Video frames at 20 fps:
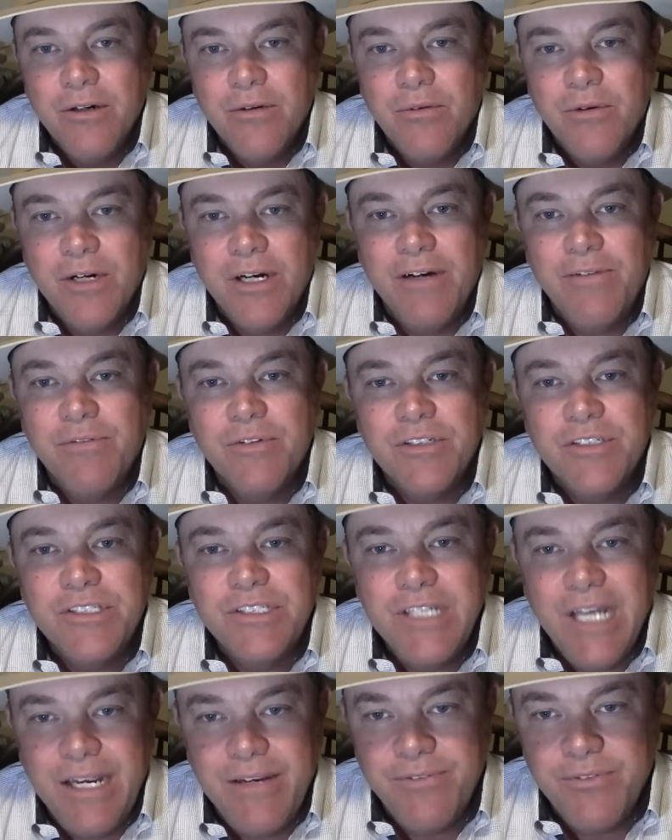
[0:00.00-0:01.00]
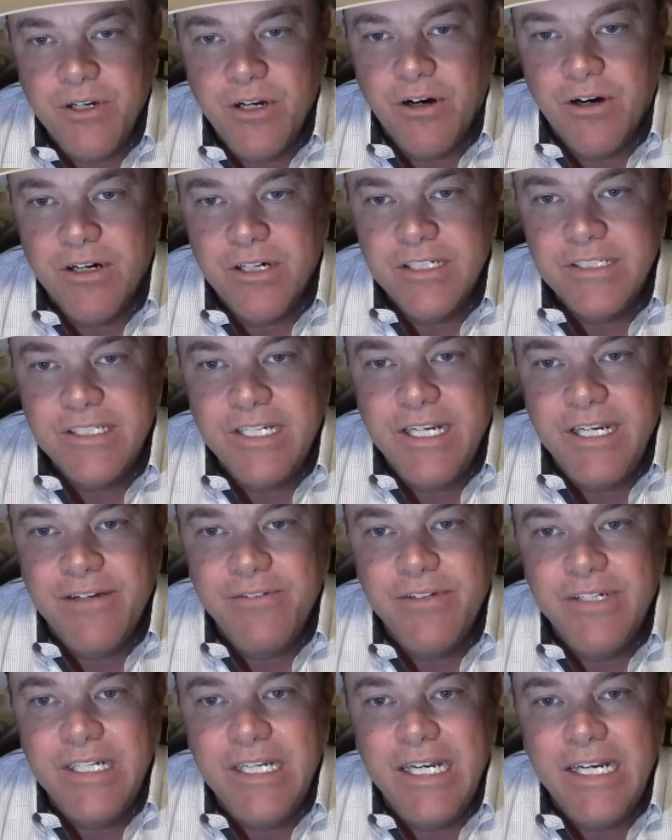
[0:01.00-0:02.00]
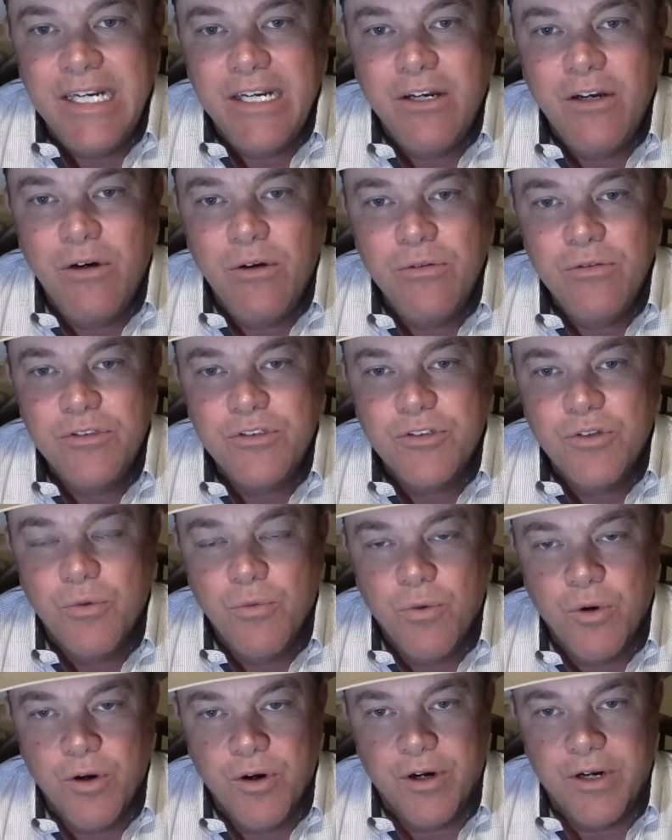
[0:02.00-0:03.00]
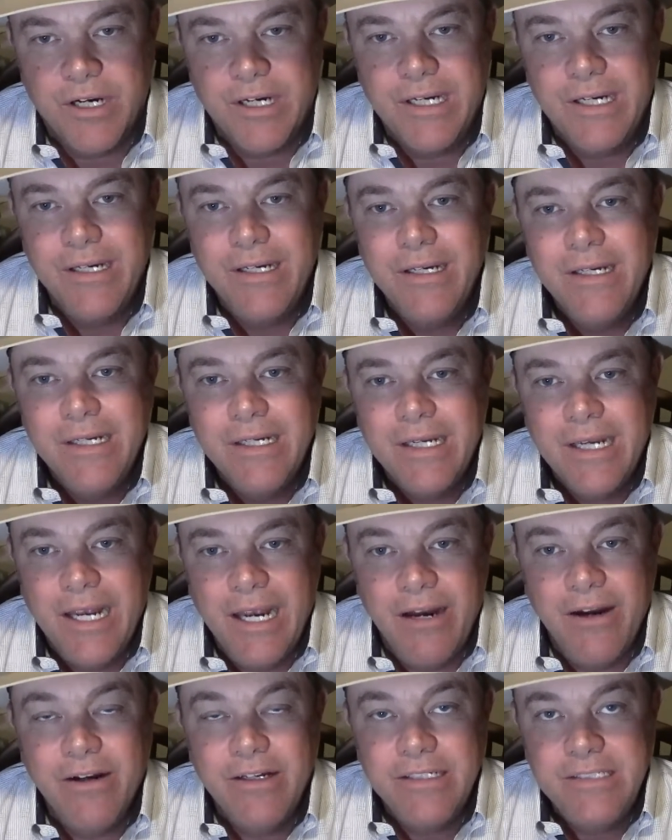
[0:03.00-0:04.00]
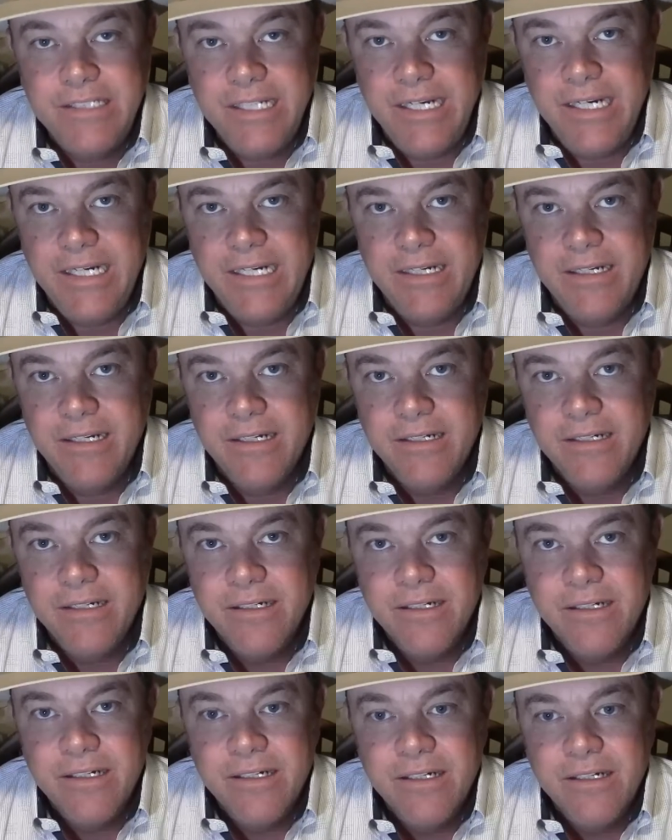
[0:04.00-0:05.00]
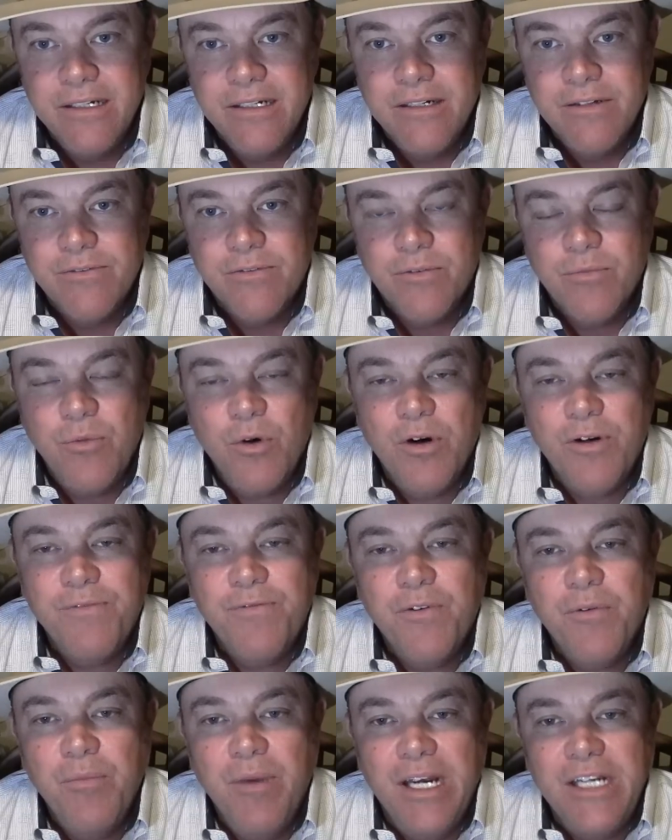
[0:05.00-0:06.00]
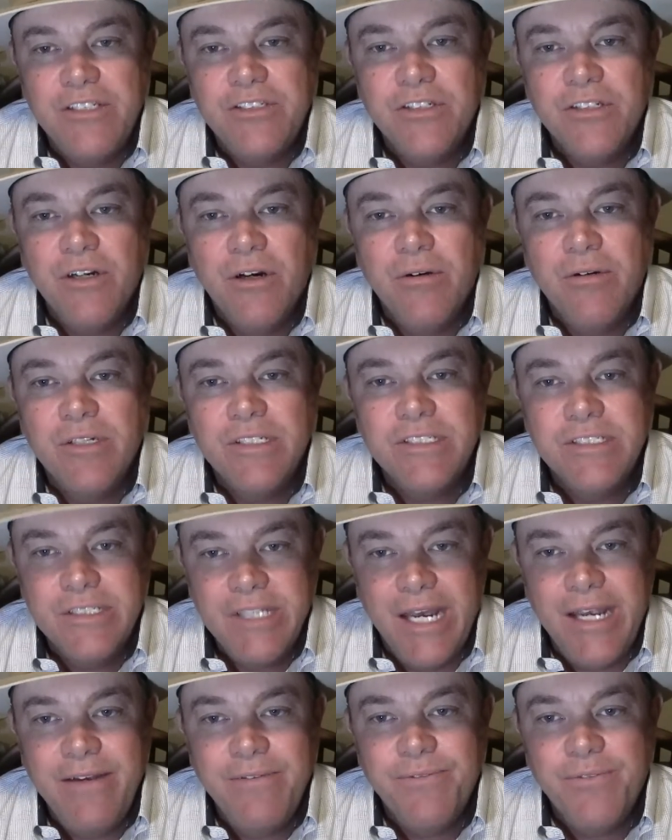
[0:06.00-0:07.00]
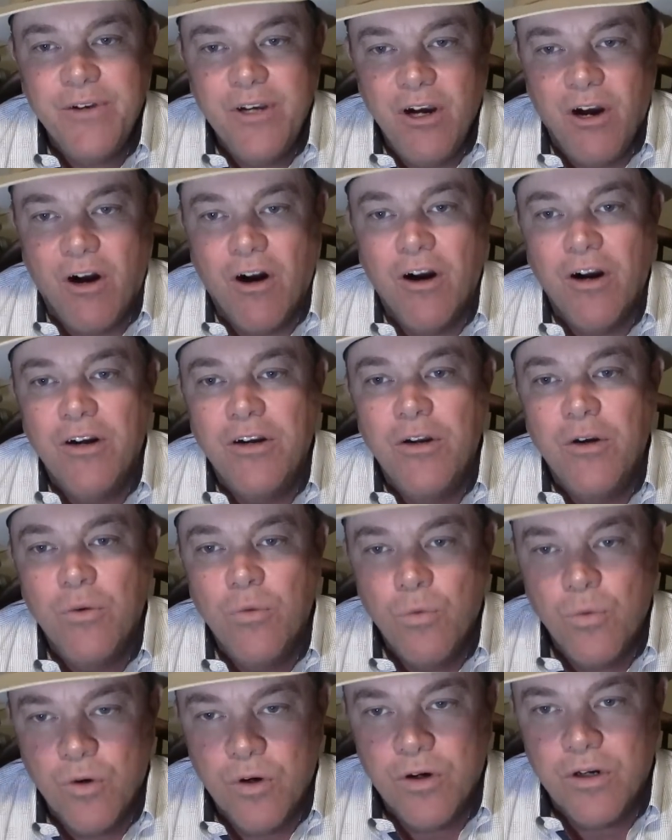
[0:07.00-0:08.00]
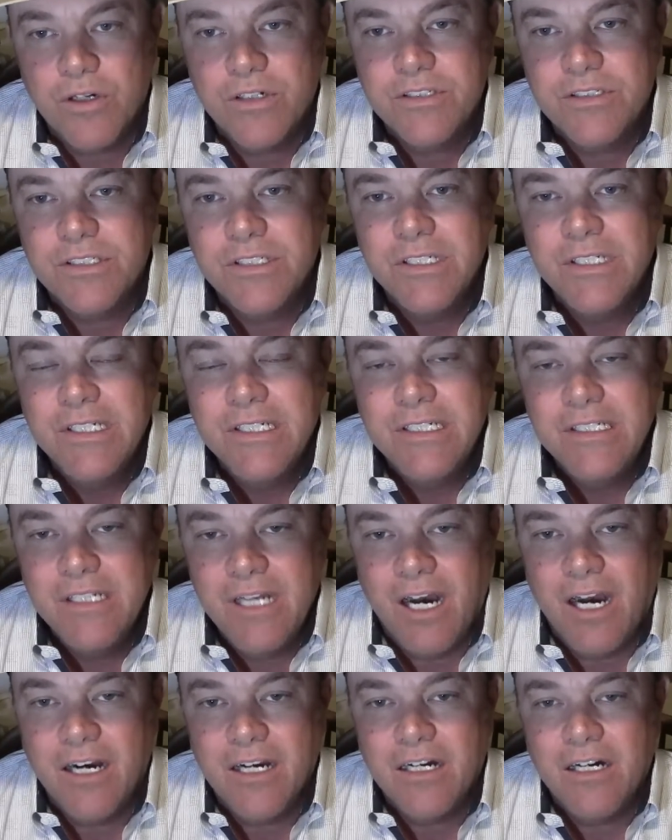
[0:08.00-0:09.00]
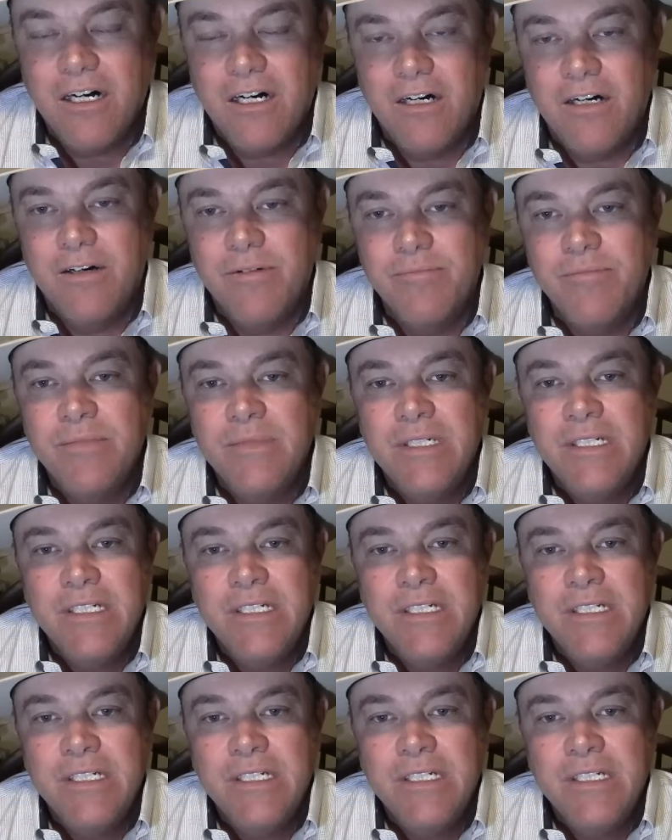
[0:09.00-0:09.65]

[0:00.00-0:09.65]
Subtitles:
Wherever Safeguard is given, it goes to work, guaranteed. For more information, go to safeguardworks.com.